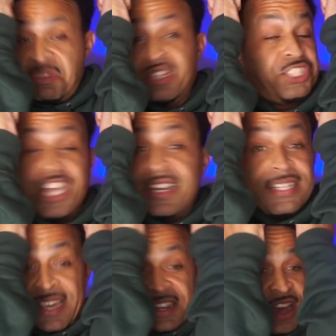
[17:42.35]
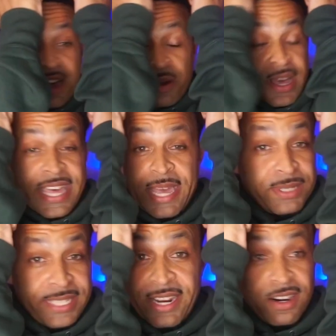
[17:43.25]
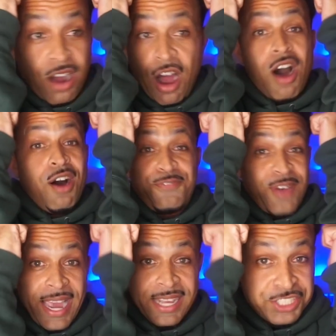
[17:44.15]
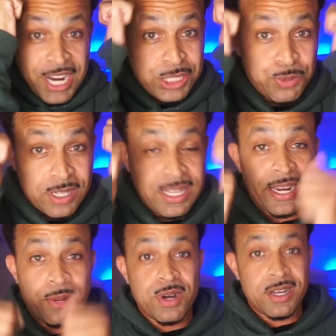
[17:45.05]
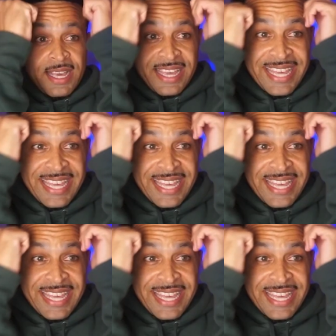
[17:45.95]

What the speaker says: Shaking his head, no, he was here all fight. Joshua Clady was.